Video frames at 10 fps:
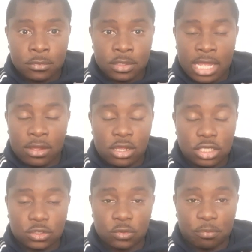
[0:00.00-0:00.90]
Now
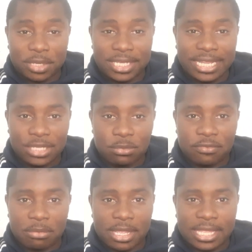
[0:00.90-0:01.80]
Arsenal have been linked with
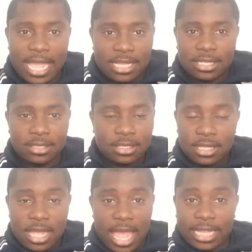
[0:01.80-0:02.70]
him again,
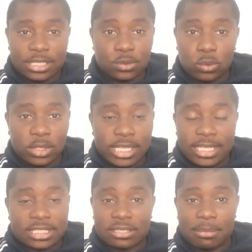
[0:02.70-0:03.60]
and it's all
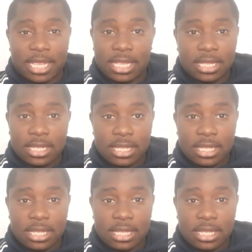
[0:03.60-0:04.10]
links to me.